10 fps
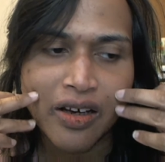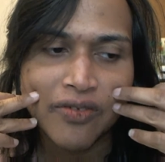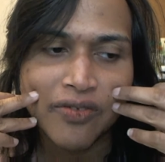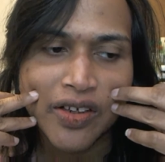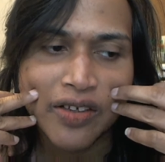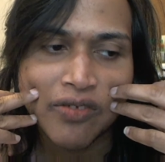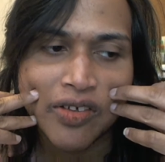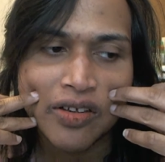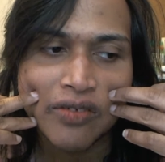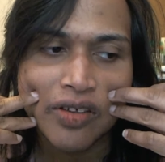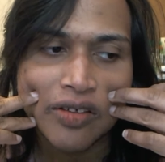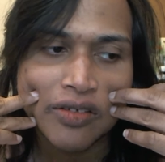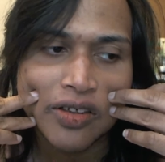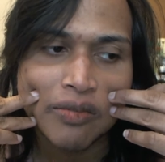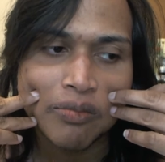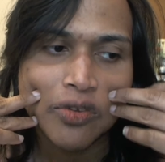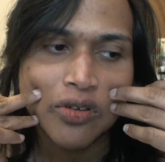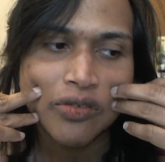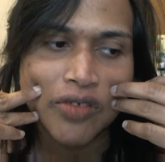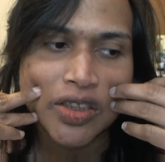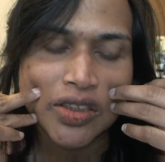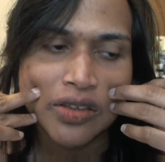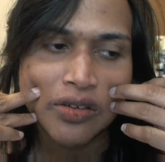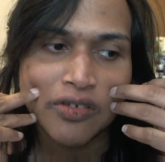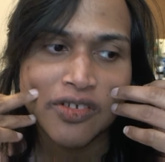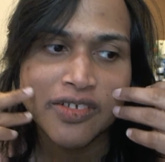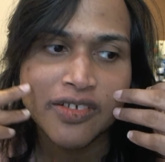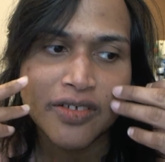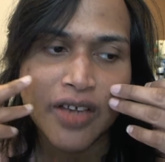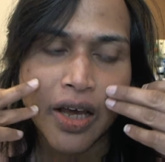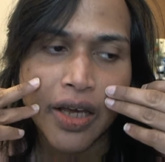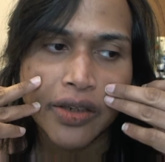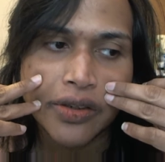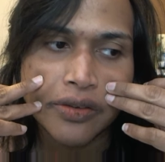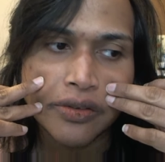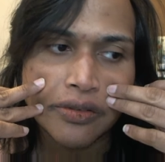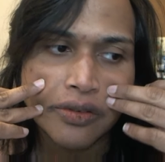I find it really difficult to get the motivation or the desire to